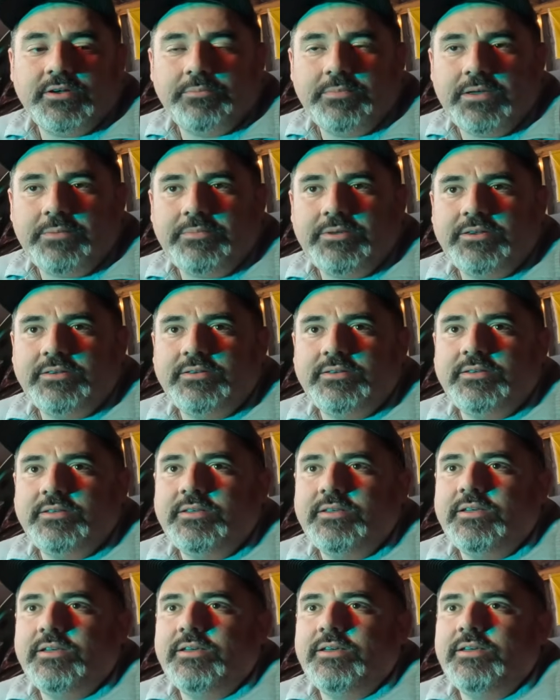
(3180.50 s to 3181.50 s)
commitment.
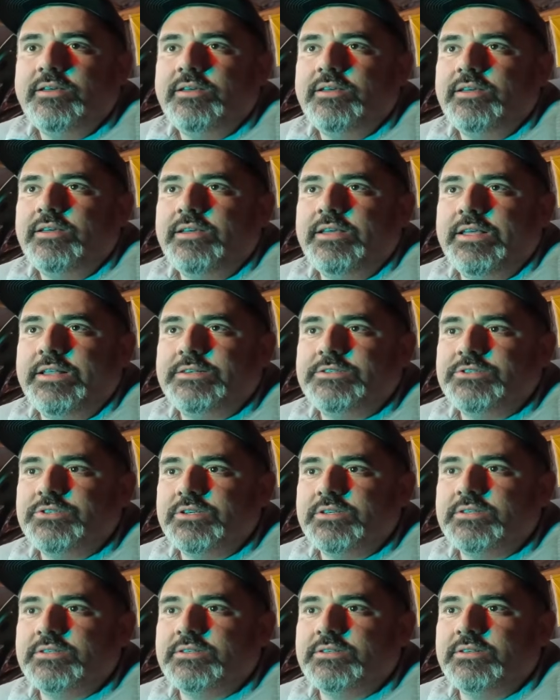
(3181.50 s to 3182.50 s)
It's
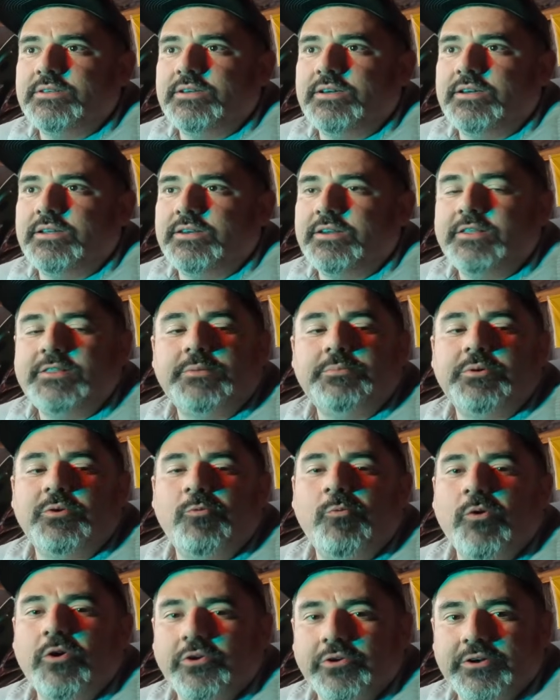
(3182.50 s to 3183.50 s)
just nothing but
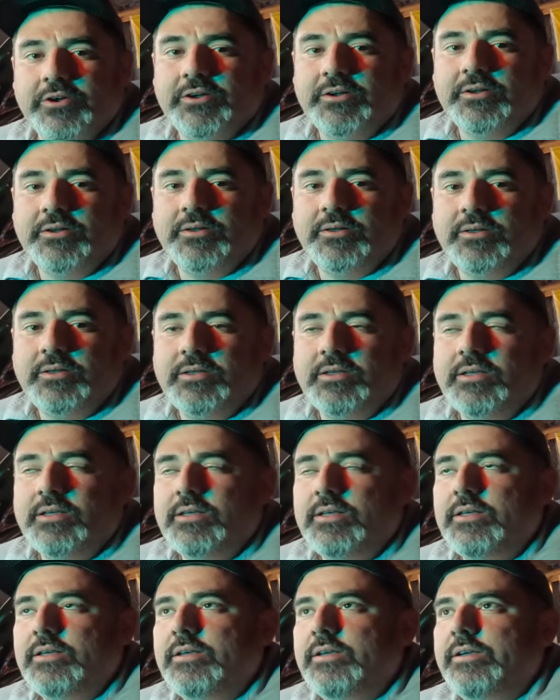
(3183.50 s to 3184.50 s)
work.
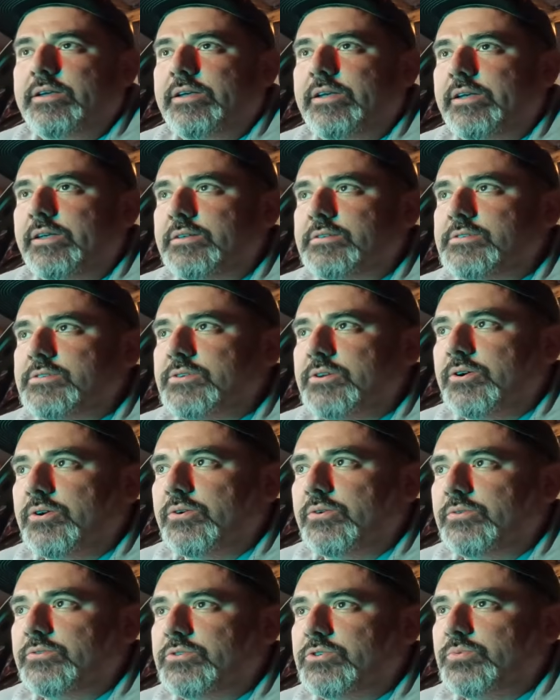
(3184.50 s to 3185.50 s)
And
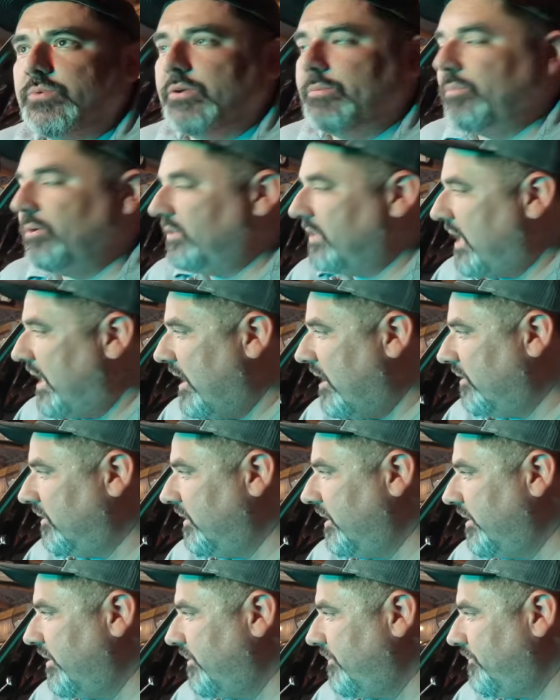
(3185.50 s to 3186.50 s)
so just want to put that out
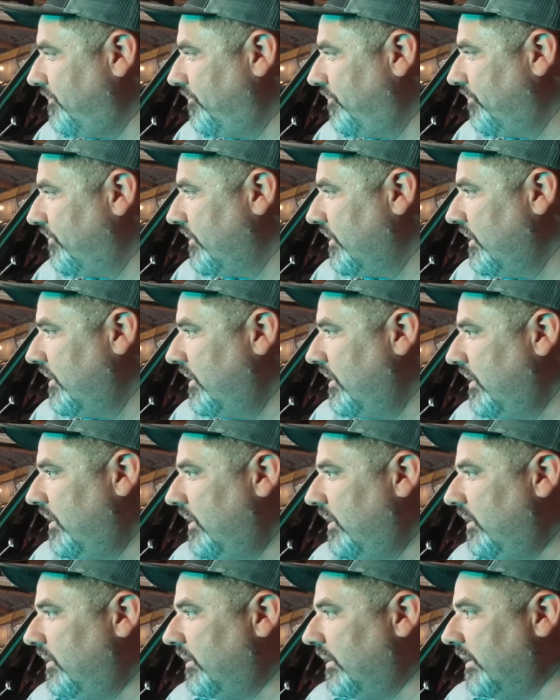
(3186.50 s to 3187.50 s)
there.
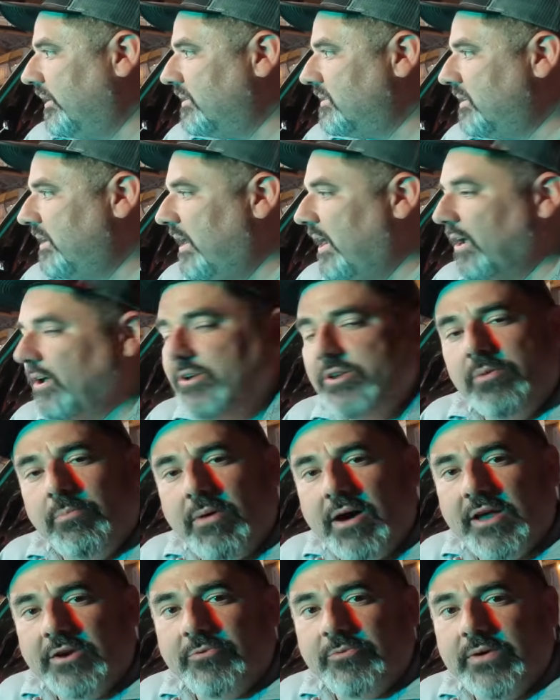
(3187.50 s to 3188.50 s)
Like I say, I could have
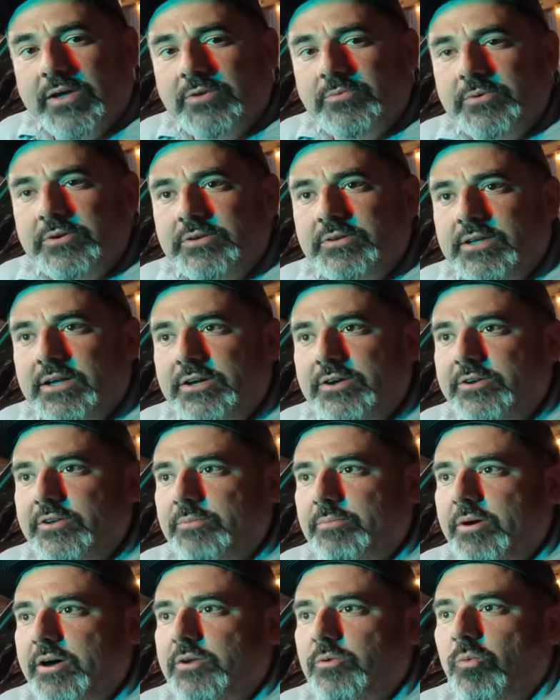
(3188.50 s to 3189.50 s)
bought a red one, I could
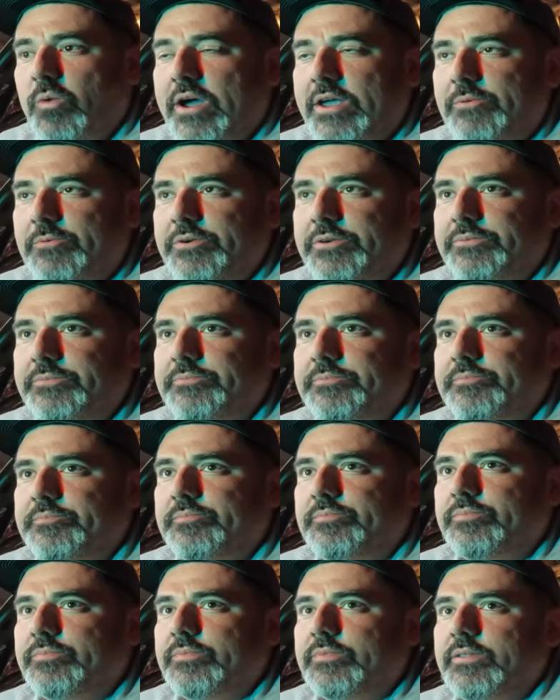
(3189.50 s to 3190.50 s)
have bought a white one,
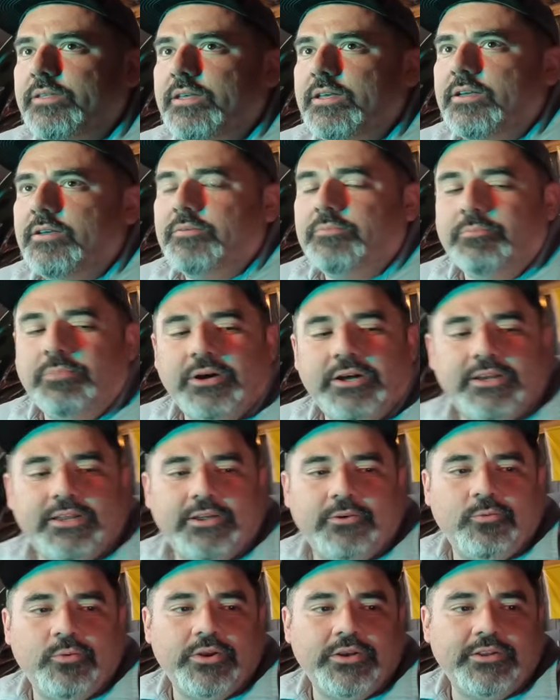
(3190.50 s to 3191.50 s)
but
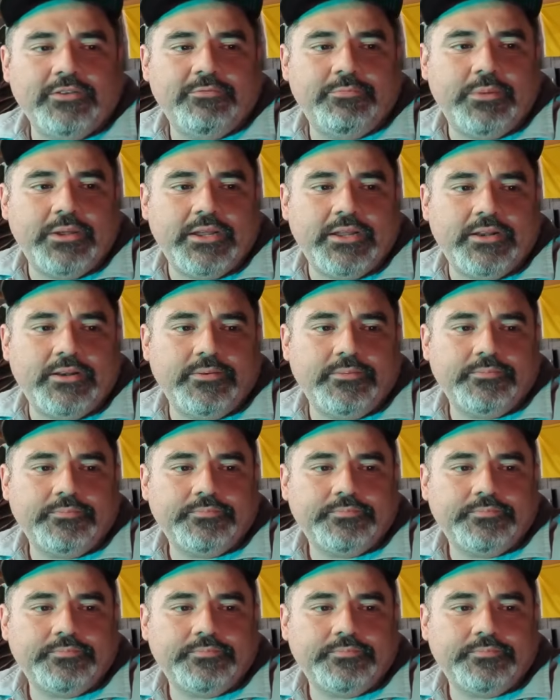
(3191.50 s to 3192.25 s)
it wouldn't have been